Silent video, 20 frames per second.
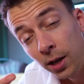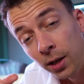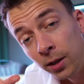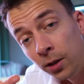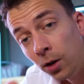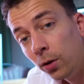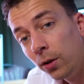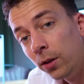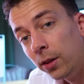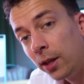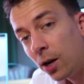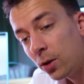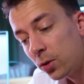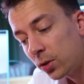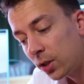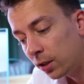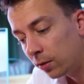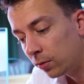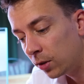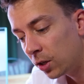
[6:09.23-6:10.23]
The only
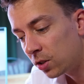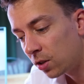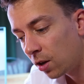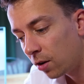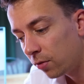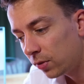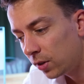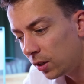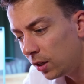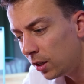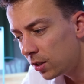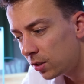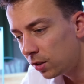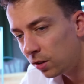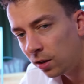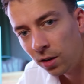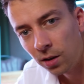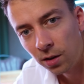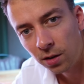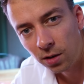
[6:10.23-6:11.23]
downside of this stuff is
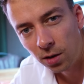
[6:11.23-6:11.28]
the